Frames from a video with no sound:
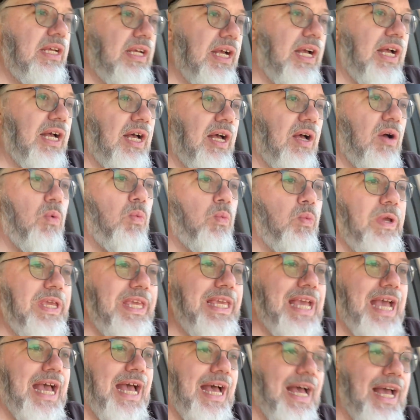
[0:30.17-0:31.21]

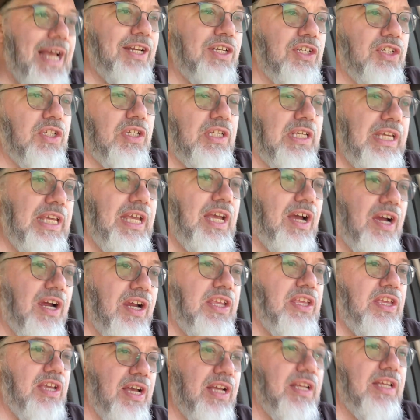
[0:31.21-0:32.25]
Our
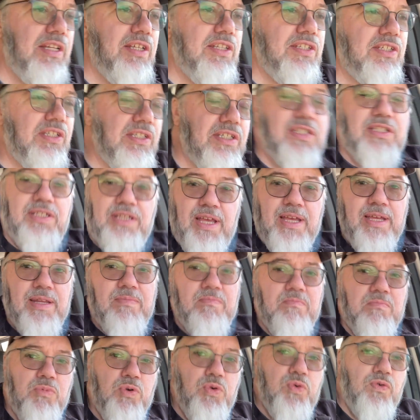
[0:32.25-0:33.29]
youngest son
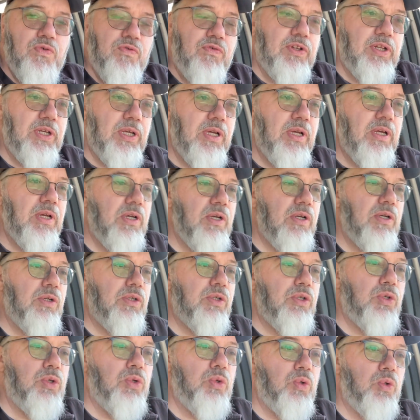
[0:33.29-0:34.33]
moved
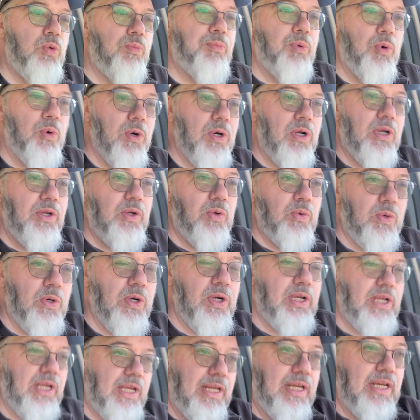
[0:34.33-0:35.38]
to Portland,
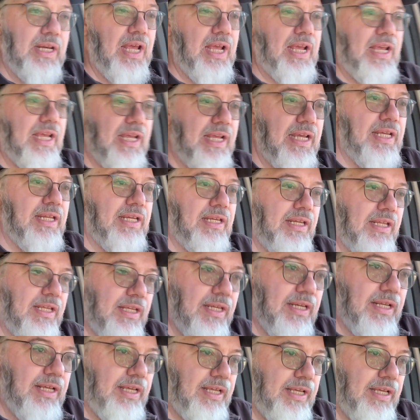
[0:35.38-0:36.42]
Oregon, and in
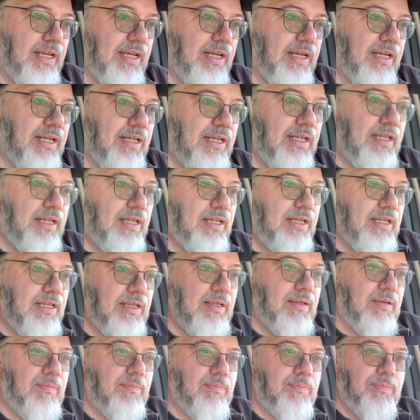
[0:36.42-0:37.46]

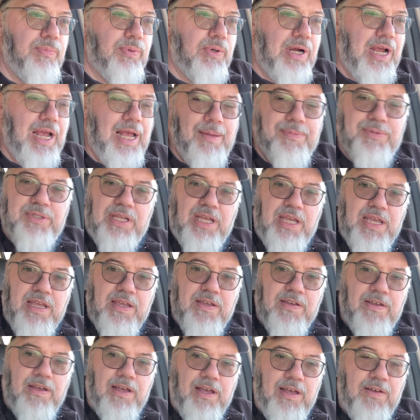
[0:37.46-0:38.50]
perhaps
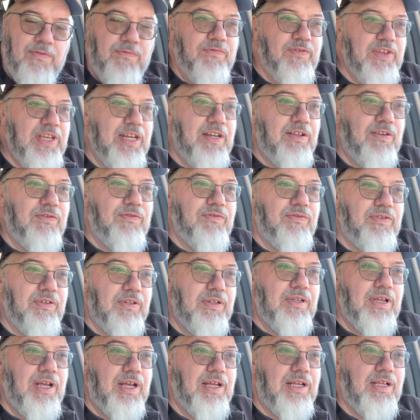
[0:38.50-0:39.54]
a fit
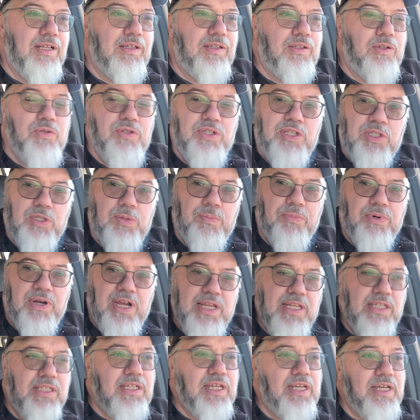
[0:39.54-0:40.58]
of losing some
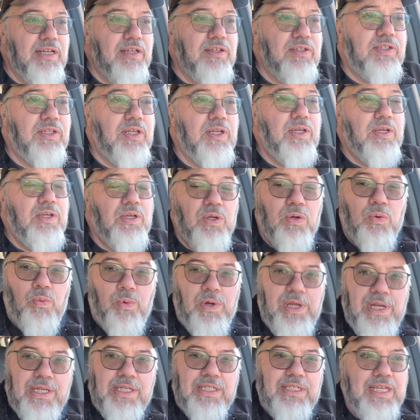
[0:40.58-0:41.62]
brain cells,
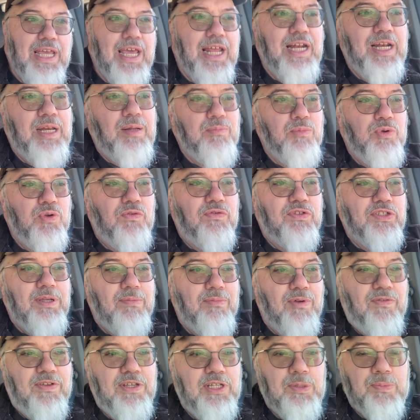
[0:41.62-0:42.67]
we decided to move some
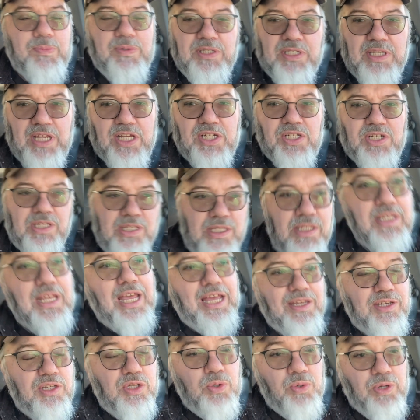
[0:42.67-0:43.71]
of his possessions
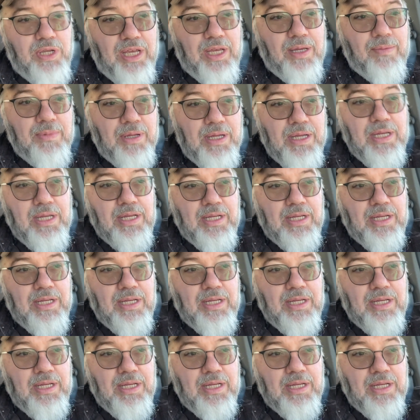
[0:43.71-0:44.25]
out to him.